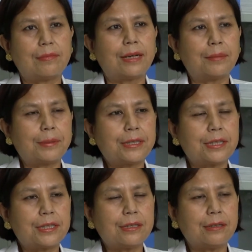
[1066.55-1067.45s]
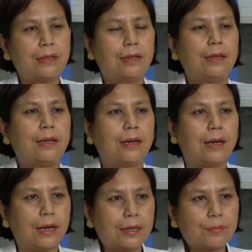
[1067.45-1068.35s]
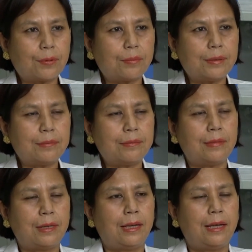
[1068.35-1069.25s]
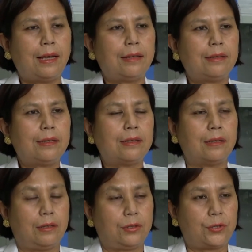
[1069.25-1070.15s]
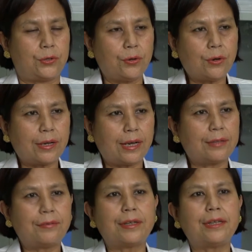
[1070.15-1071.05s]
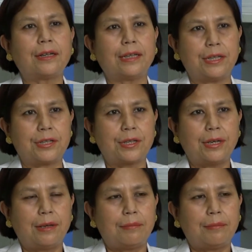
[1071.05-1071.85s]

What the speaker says: Hypertension, heart problem, and then stroke at a very young age.